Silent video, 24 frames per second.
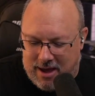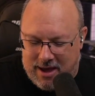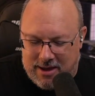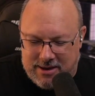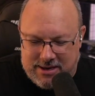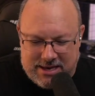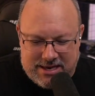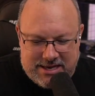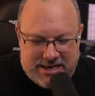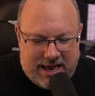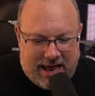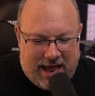
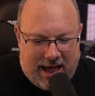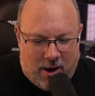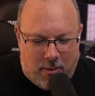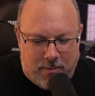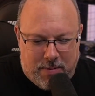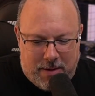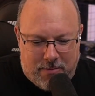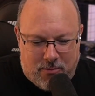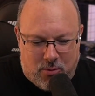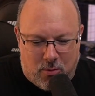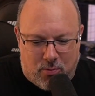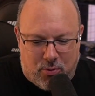to see how
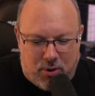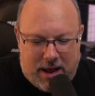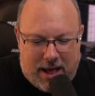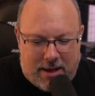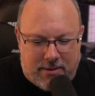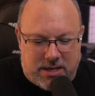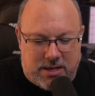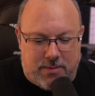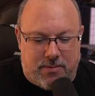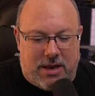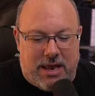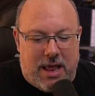people
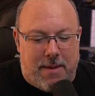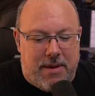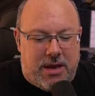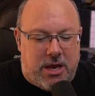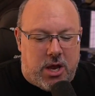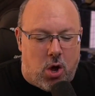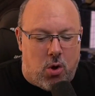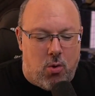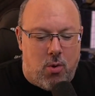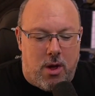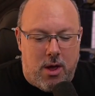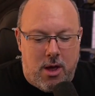pronounce it. But let me
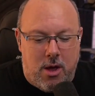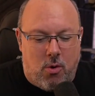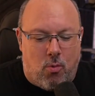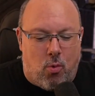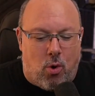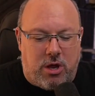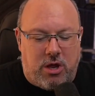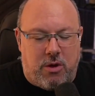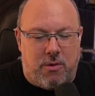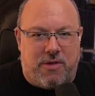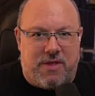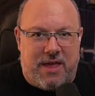know
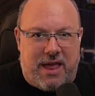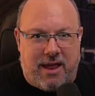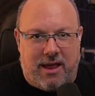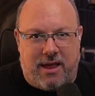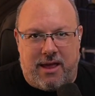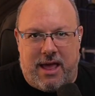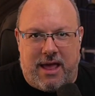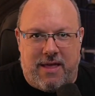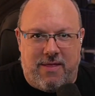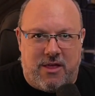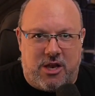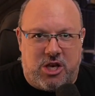what you
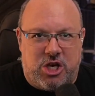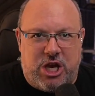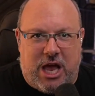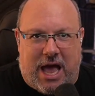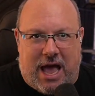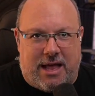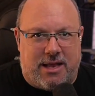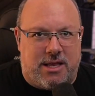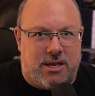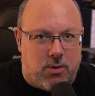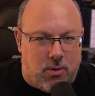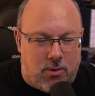think in the
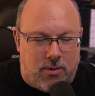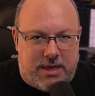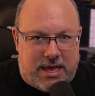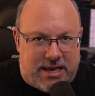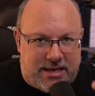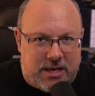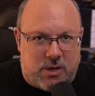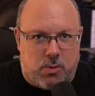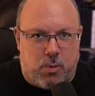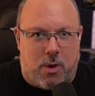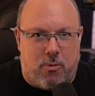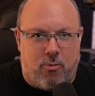chat to
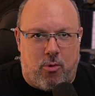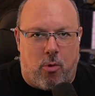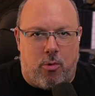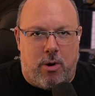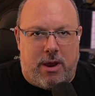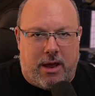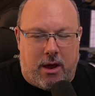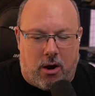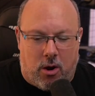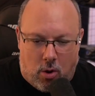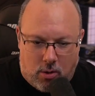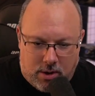this as we're
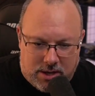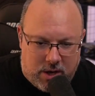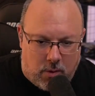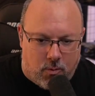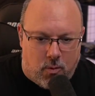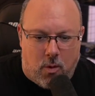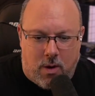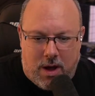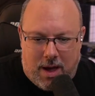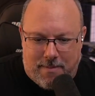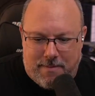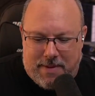rolling along.
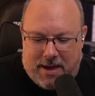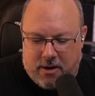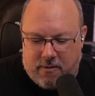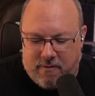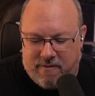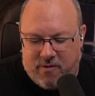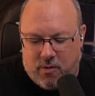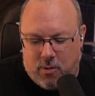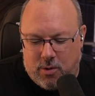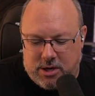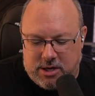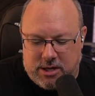So we'll come back
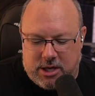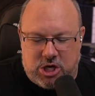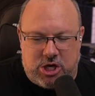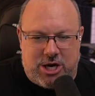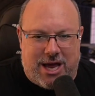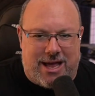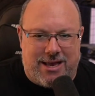and forward to the